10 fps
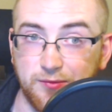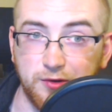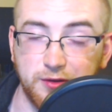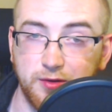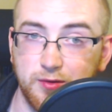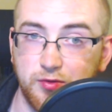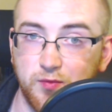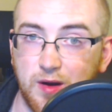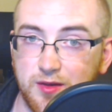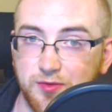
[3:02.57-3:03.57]
encourage you
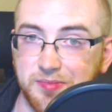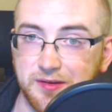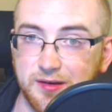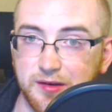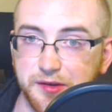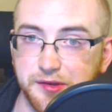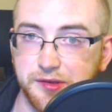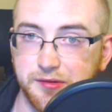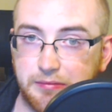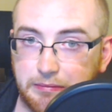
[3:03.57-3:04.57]
watch,
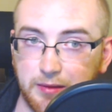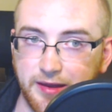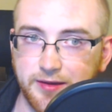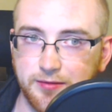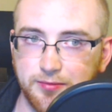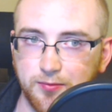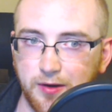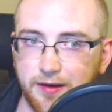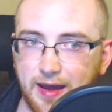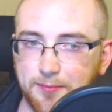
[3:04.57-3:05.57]
because like
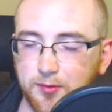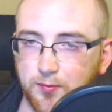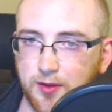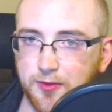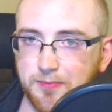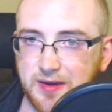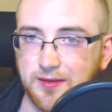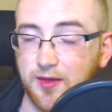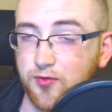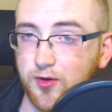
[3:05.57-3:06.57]
what happened with me
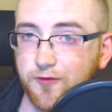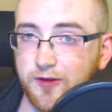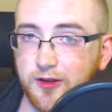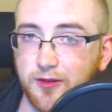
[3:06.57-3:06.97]
in the Twitch video,